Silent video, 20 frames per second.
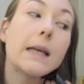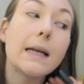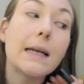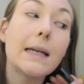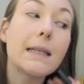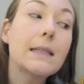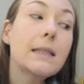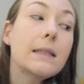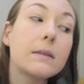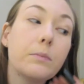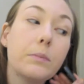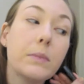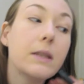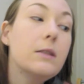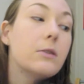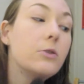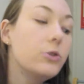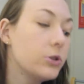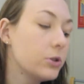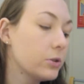A
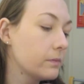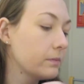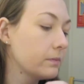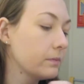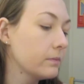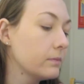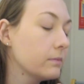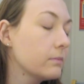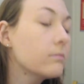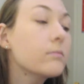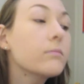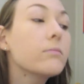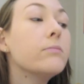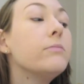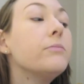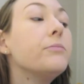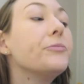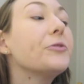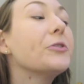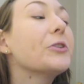smidge.
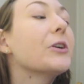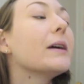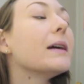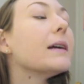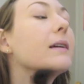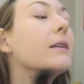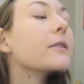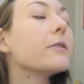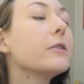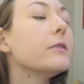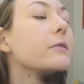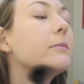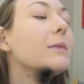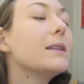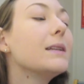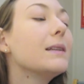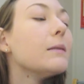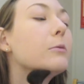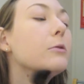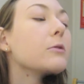Try and get rid of my
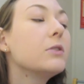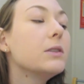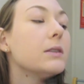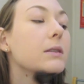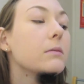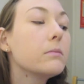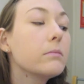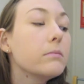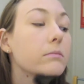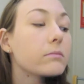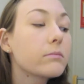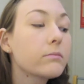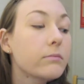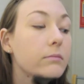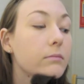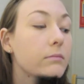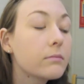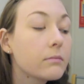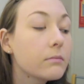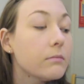double chin.
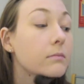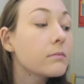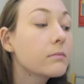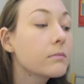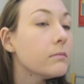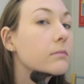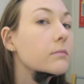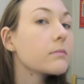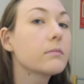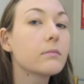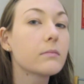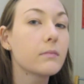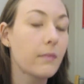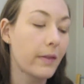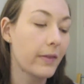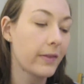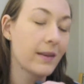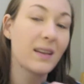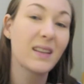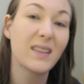
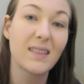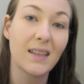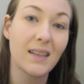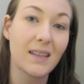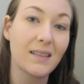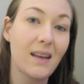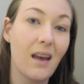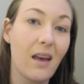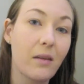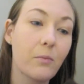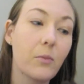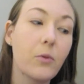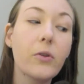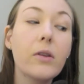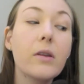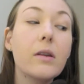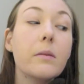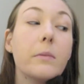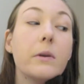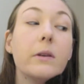I think it's going to take more
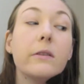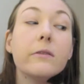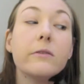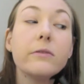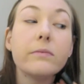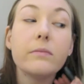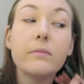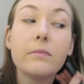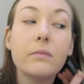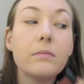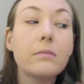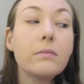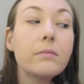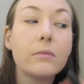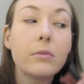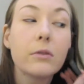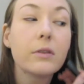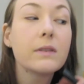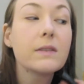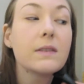than a bit of
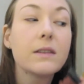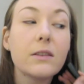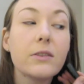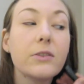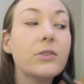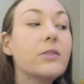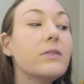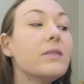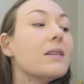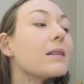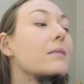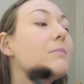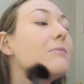bronzer to do that,